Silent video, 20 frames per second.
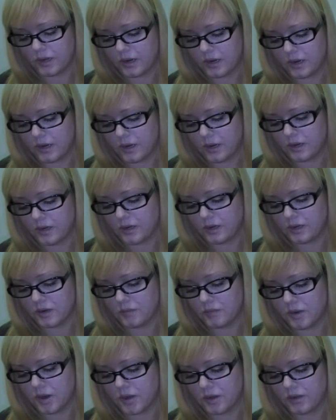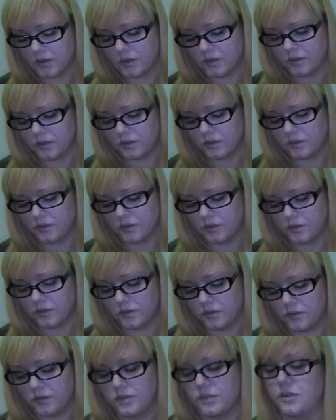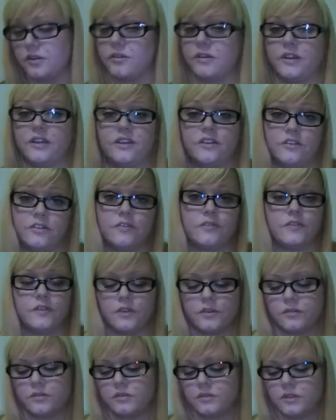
and a Mark Goodyear interview.